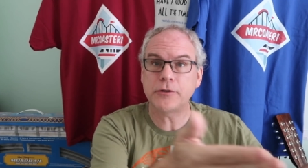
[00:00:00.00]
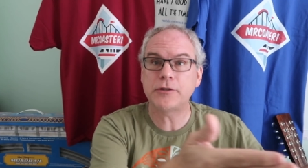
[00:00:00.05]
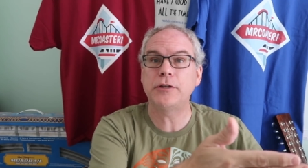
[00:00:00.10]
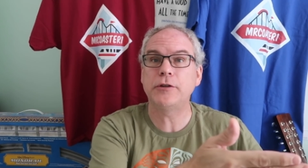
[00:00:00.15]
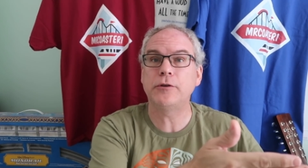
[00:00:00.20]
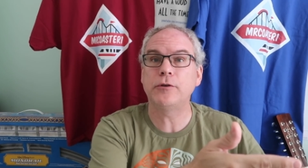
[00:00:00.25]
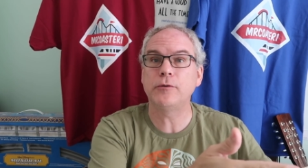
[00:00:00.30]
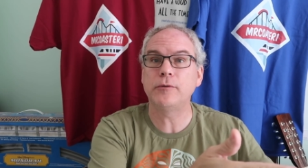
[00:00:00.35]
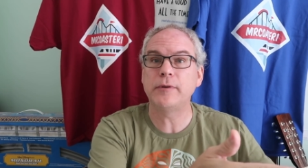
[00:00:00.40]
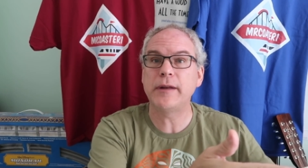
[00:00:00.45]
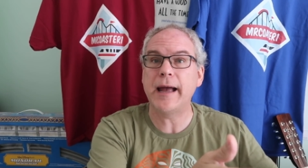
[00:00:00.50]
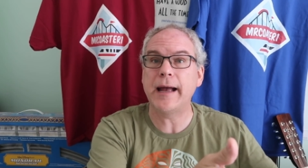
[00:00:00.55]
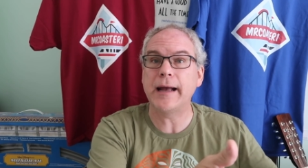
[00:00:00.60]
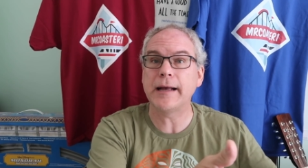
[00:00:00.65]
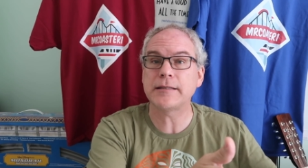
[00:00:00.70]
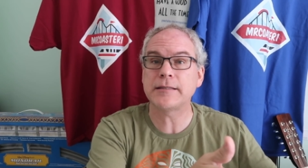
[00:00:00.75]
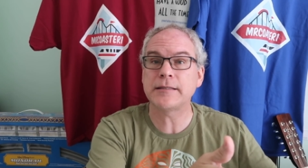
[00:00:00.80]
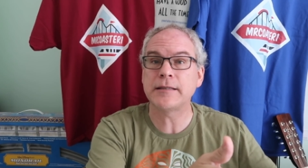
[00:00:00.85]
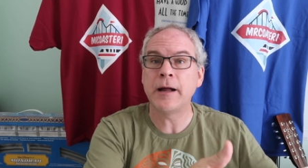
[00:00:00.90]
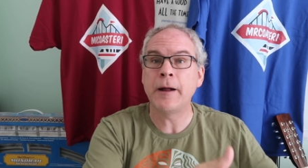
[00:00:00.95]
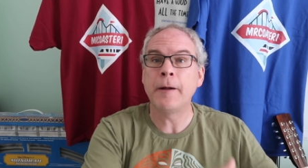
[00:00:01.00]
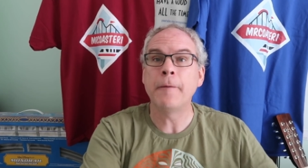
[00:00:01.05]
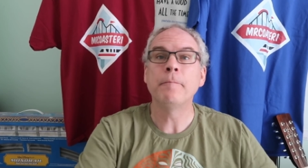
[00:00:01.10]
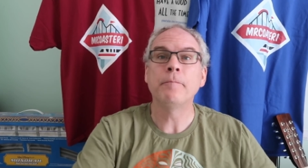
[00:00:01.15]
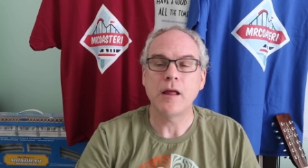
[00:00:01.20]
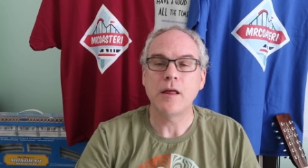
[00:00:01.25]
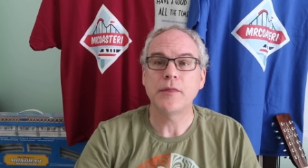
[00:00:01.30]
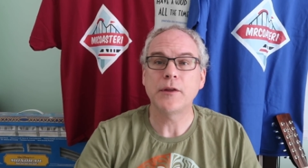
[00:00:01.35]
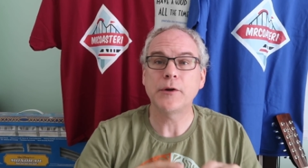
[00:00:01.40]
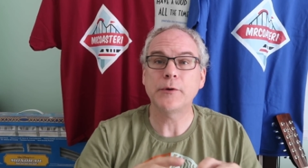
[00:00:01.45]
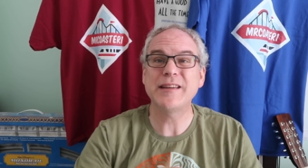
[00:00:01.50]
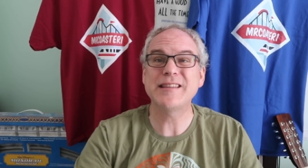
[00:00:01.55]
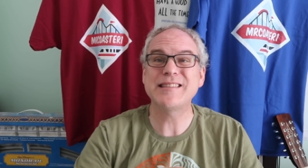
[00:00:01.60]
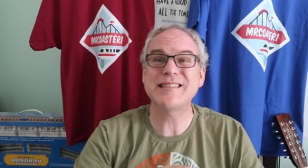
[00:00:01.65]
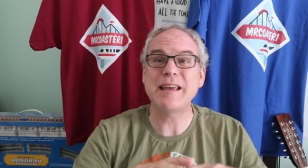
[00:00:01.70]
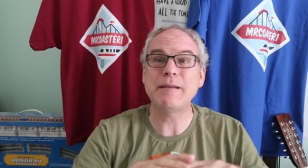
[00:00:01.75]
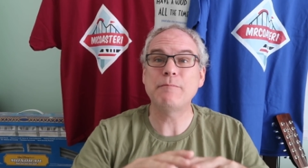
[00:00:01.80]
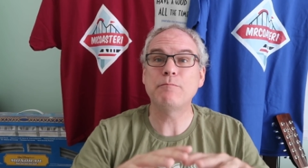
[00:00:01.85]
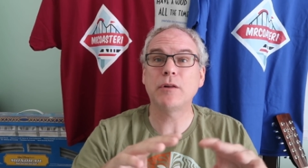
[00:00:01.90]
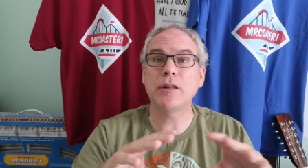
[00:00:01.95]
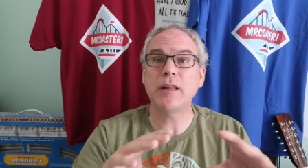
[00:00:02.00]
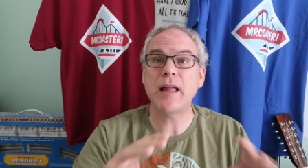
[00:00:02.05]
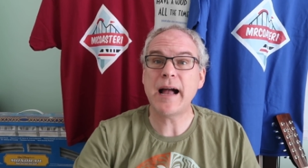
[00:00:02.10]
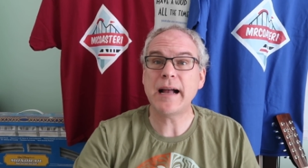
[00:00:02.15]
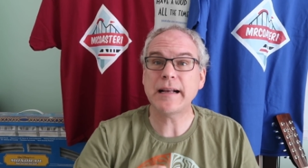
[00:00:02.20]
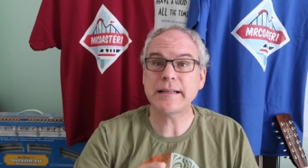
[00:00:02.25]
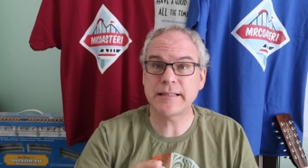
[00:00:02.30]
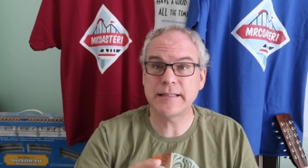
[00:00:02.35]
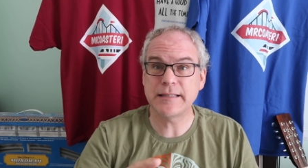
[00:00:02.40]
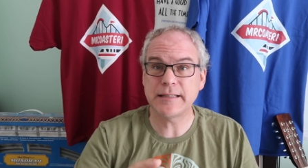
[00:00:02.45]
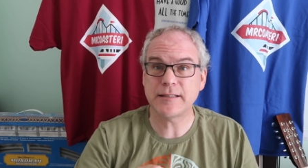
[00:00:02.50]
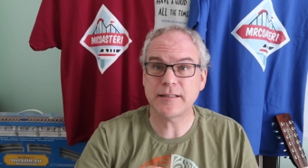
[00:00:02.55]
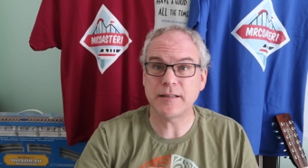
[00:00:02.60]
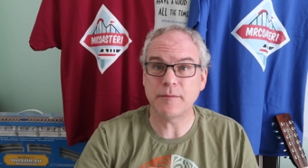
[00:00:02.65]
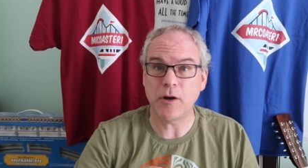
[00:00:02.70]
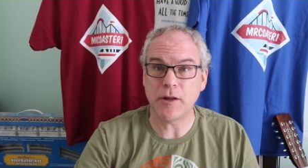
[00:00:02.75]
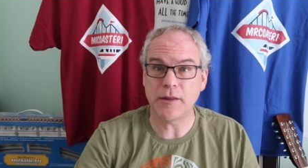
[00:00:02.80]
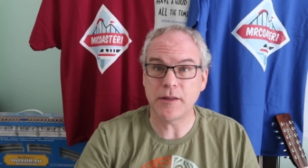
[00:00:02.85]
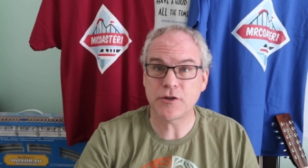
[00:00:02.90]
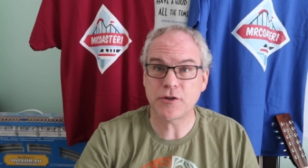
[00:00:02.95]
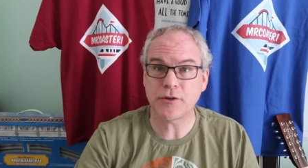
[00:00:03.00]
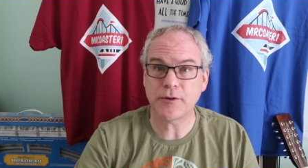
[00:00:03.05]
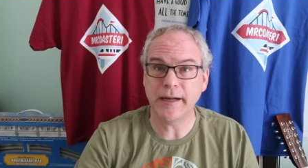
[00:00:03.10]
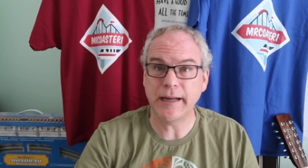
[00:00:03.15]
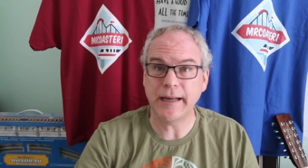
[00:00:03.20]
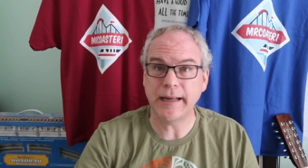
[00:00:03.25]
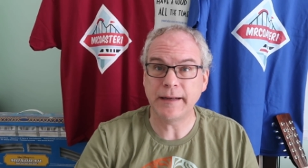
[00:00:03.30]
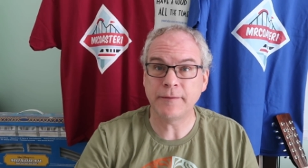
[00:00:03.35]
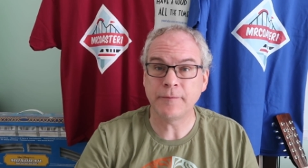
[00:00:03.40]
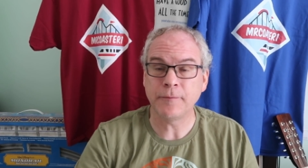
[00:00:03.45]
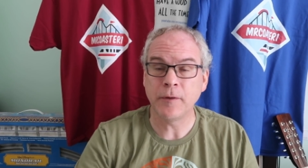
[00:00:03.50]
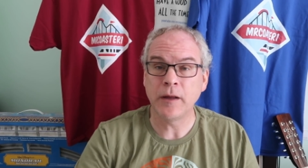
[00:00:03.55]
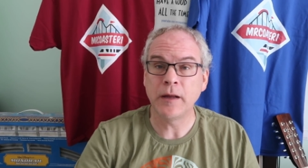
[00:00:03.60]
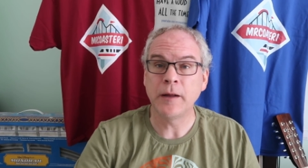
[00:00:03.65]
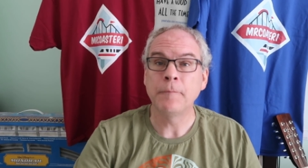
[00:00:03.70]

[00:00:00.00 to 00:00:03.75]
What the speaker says: to next. There is a block system on the train